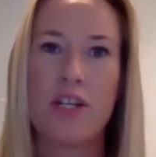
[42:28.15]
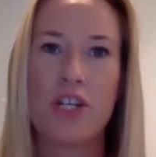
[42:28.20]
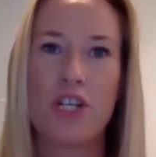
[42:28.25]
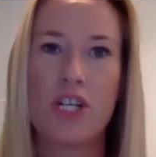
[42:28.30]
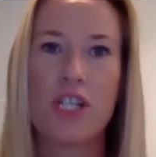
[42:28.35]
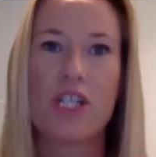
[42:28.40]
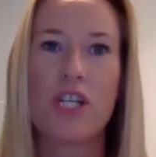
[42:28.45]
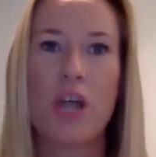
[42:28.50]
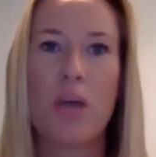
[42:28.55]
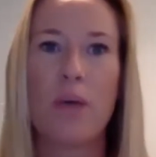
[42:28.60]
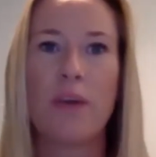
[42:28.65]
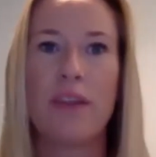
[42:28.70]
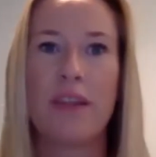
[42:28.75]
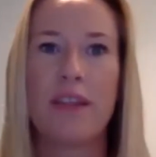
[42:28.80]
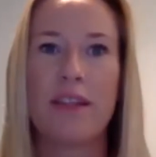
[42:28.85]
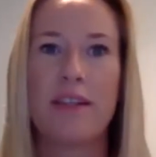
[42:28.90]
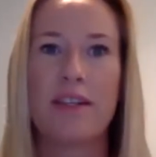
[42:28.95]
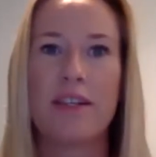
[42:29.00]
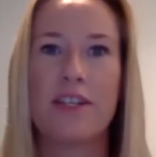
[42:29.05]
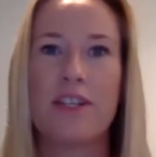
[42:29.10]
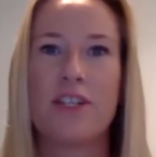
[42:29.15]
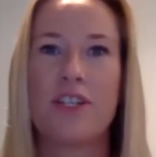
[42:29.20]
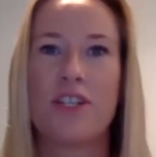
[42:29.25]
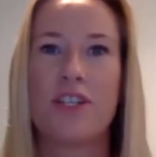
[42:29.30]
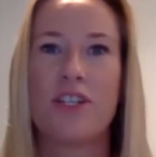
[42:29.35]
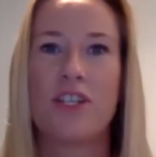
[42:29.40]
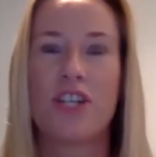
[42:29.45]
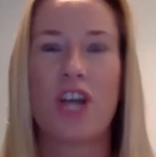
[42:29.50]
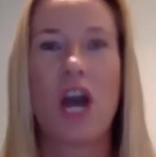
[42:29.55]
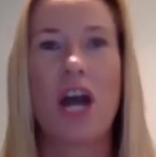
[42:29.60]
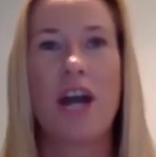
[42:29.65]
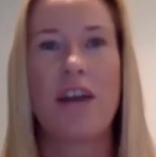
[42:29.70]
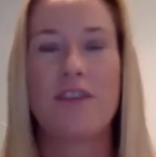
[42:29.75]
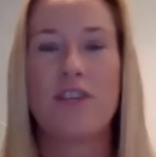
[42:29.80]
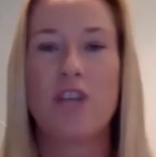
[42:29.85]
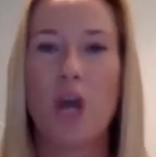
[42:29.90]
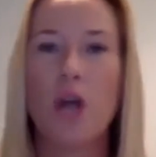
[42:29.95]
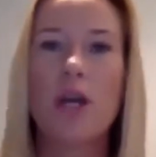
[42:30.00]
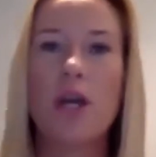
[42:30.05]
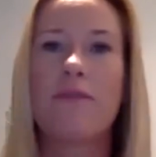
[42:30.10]
Just knowing to kind
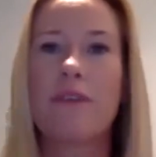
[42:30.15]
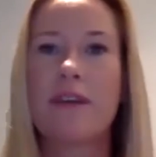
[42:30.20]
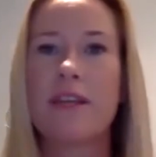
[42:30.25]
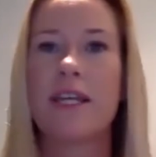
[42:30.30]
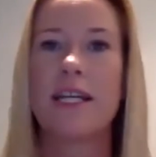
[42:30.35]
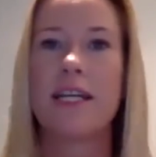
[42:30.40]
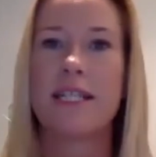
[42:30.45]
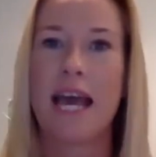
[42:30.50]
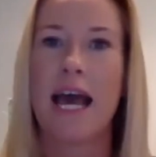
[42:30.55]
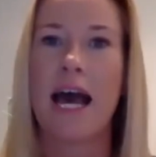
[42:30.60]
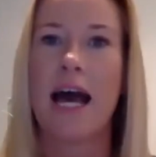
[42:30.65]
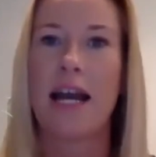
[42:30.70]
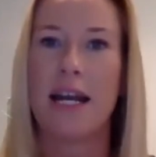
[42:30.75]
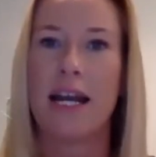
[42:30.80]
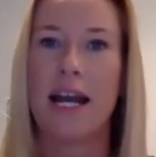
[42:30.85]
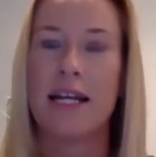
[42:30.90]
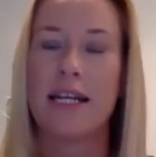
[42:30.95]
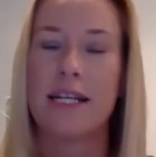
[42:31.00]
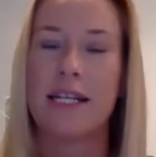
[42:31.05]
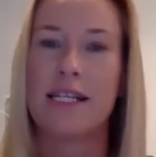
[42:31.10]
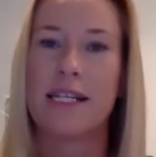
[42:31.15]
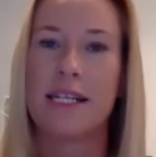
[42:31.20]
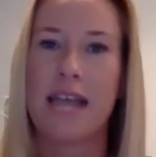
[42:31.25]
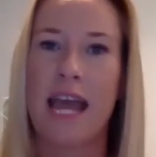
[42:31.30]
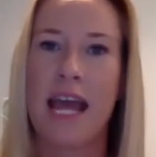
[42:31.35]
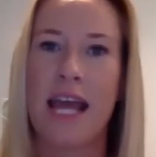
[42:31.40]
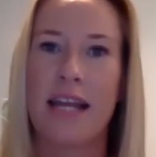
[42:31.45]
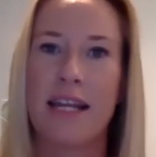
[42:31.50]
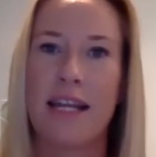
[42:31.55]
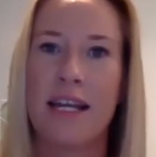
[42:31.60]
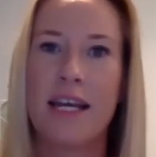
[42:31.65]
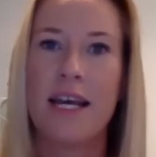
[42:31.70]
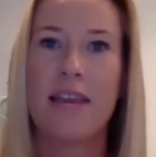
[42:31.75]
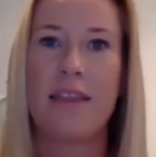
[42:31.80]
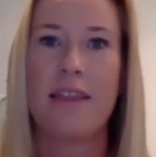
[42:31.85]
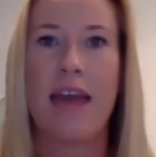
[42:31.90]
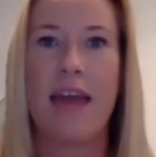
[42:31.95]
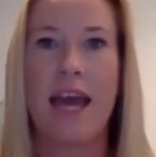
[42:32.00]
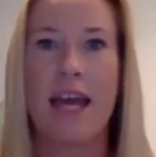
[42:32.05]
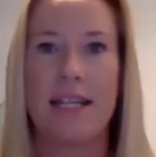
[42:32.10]
of tone everything down and understand
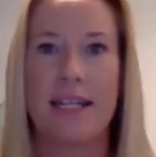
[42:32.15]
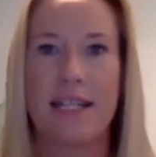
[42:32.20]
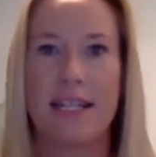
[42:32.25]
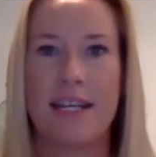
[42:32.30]
that